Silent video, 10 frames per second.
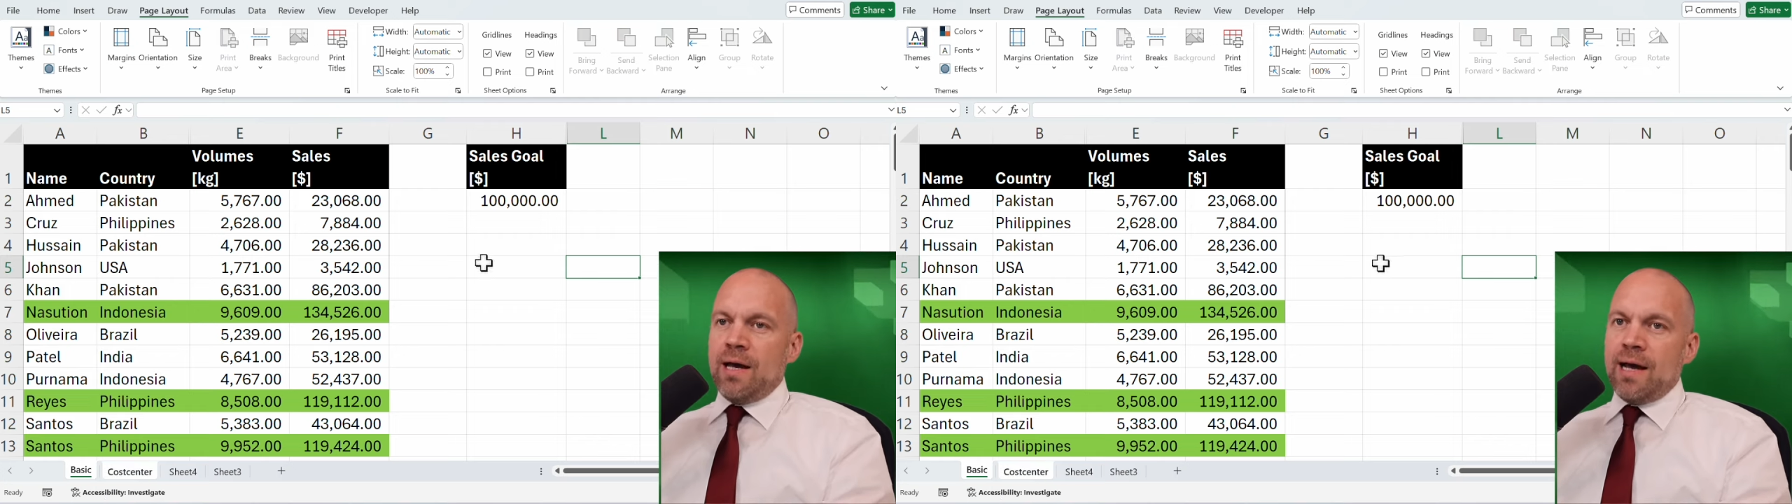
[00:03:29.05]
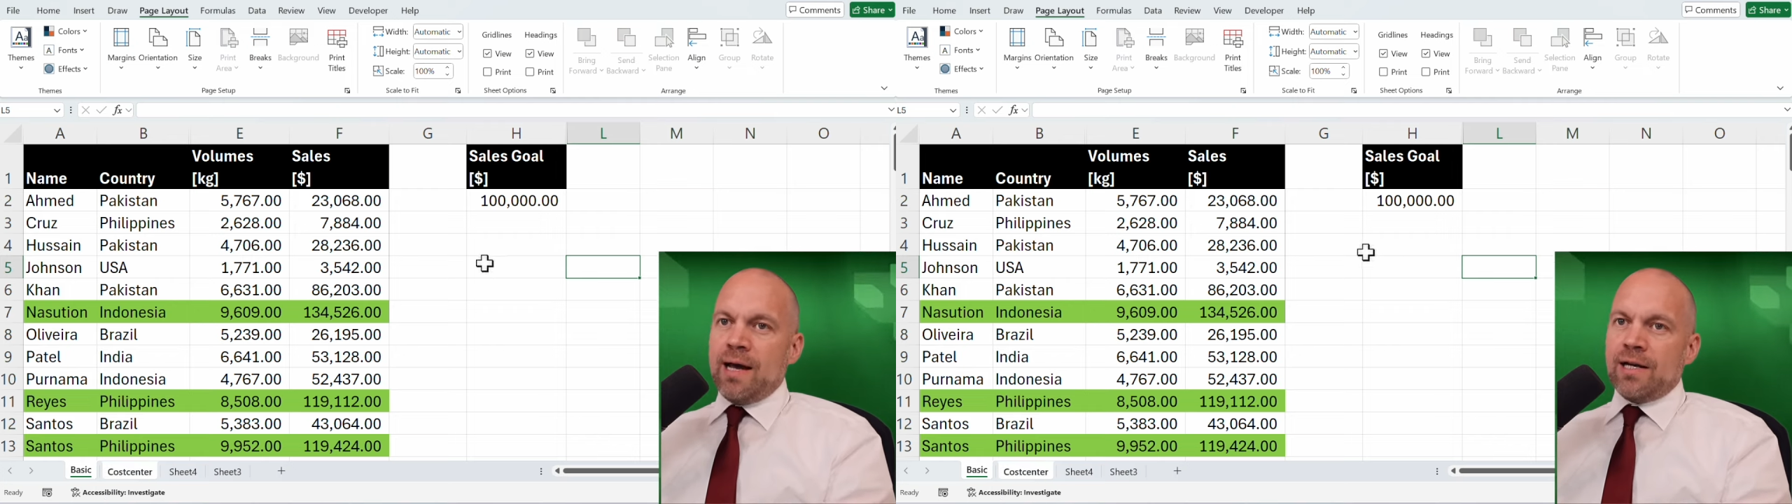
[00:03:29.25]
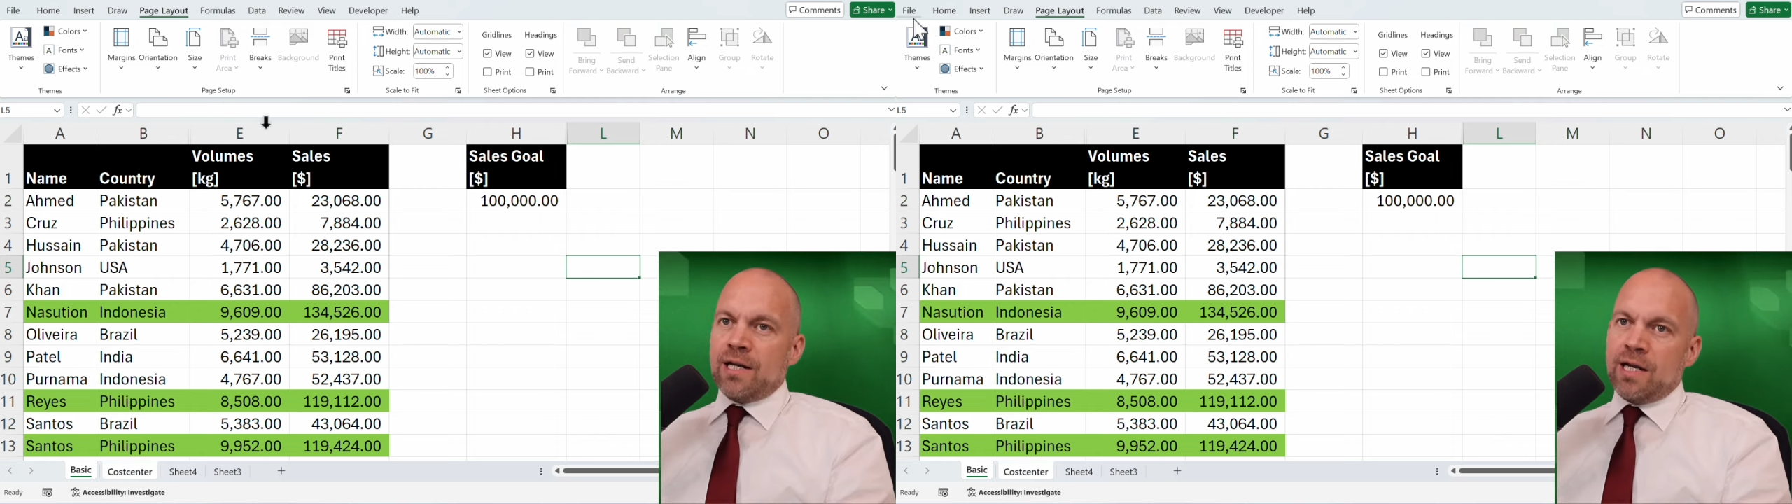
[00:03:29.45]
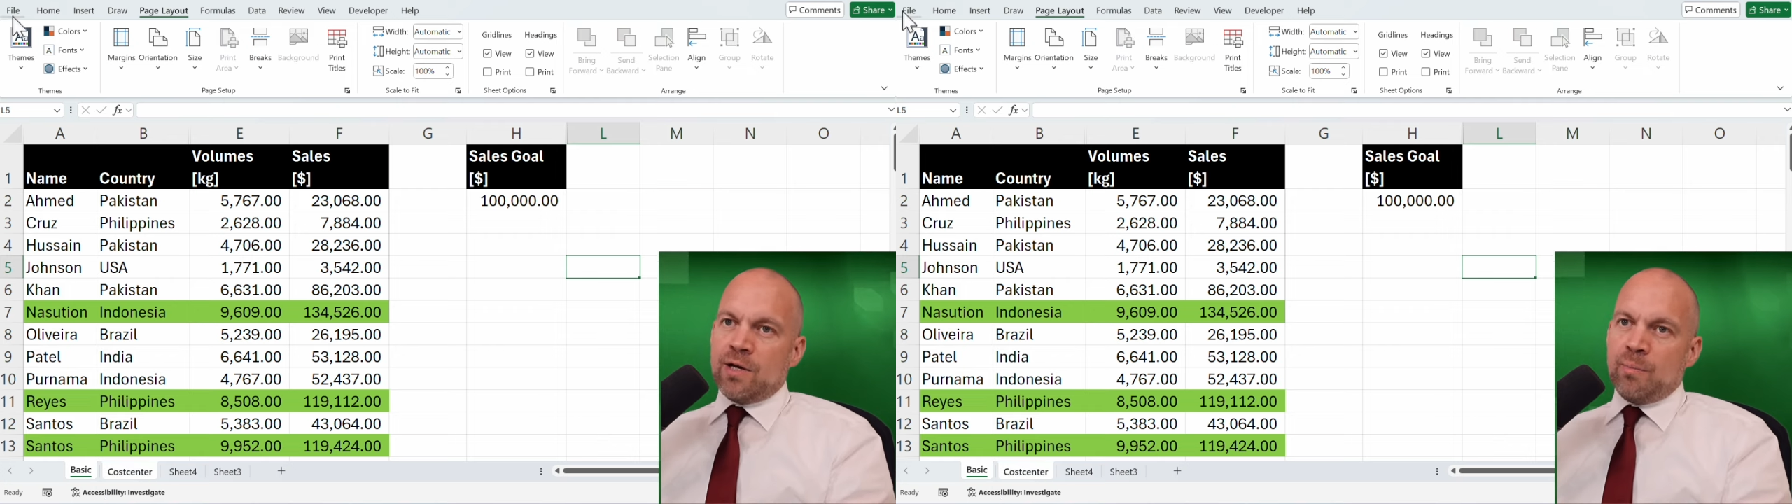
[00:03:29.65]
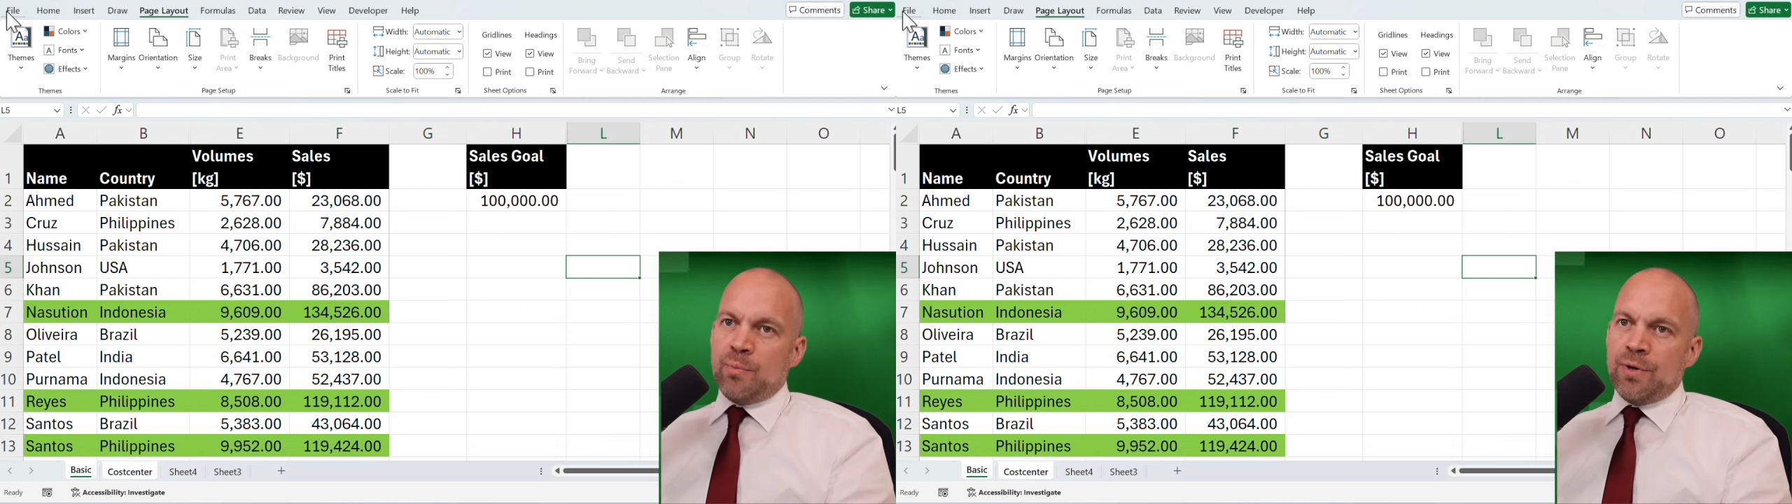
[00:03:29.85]
and
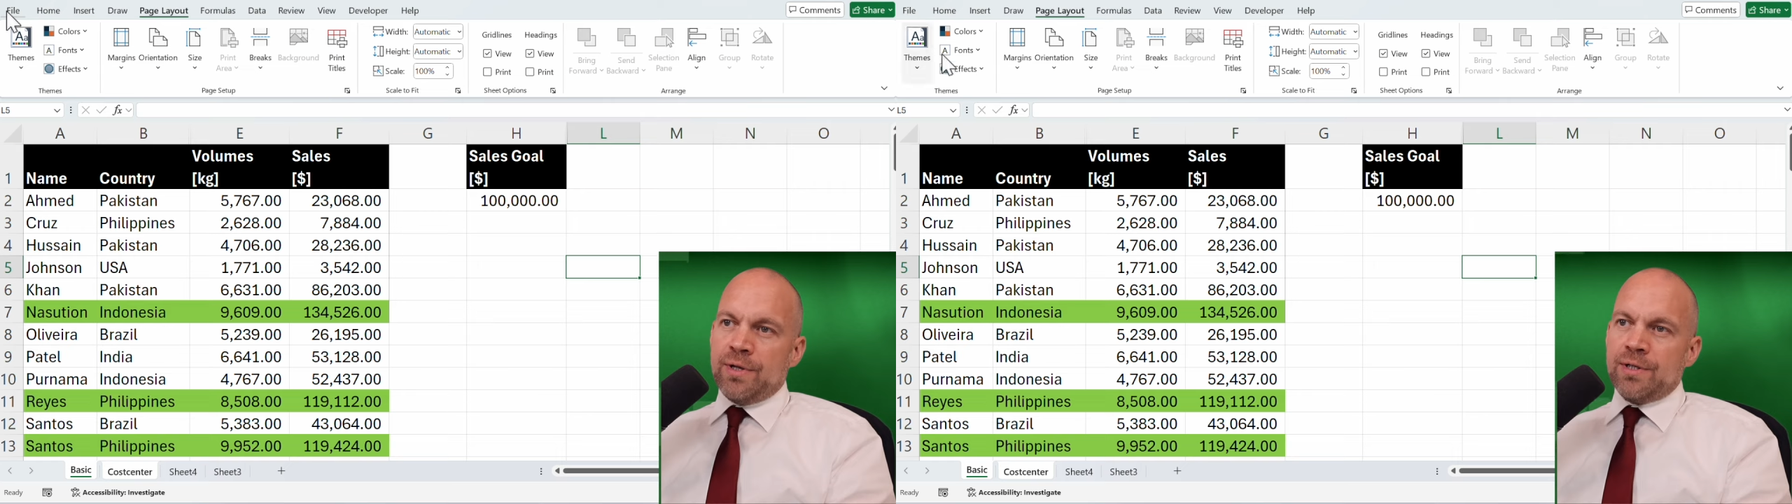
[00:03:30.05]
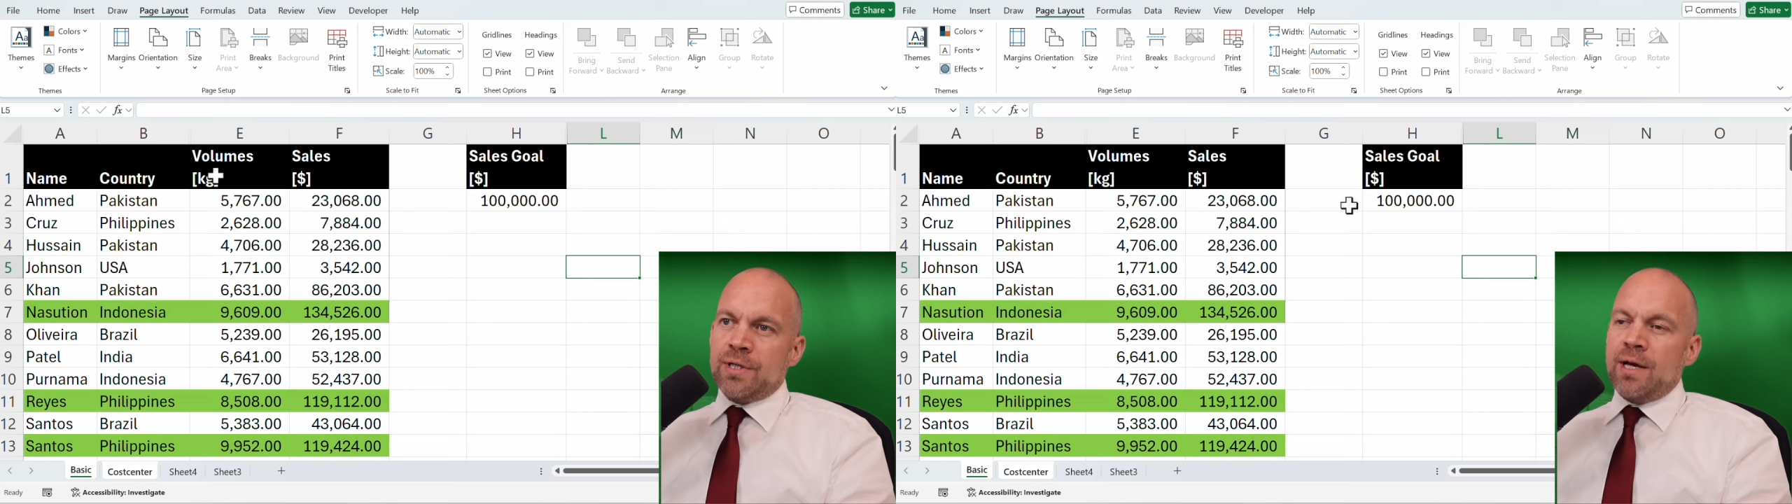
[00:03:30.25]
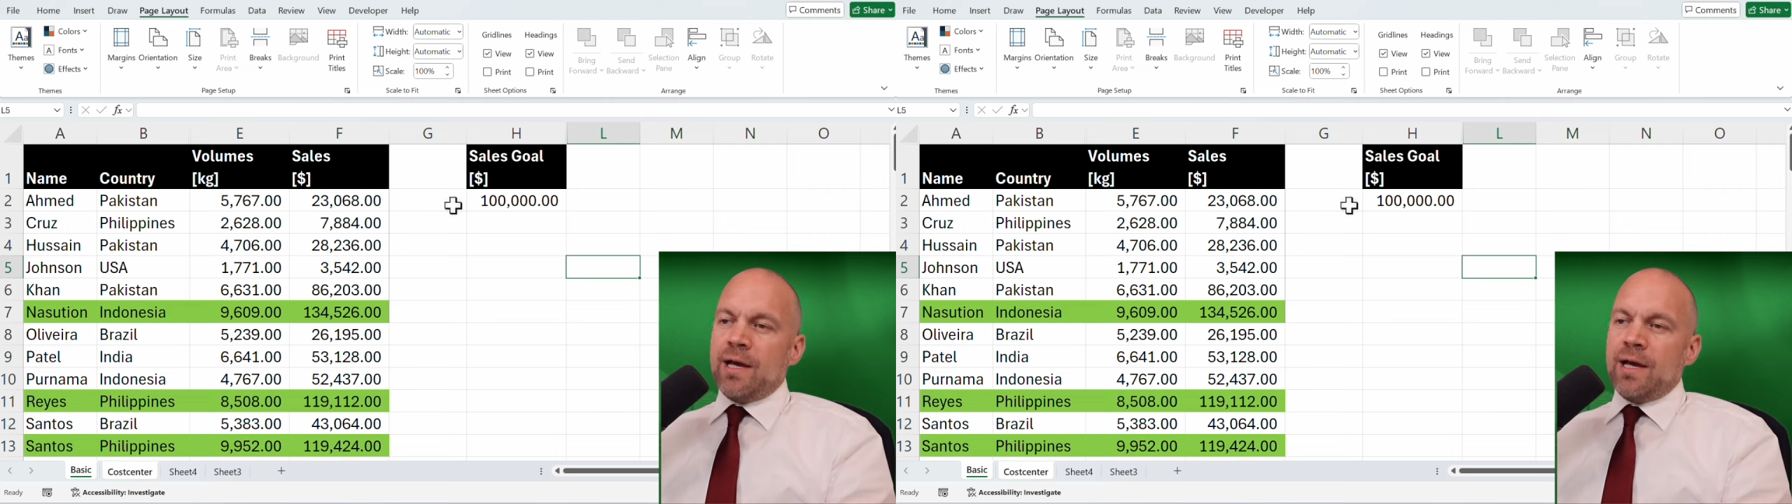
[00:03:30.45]
click on print,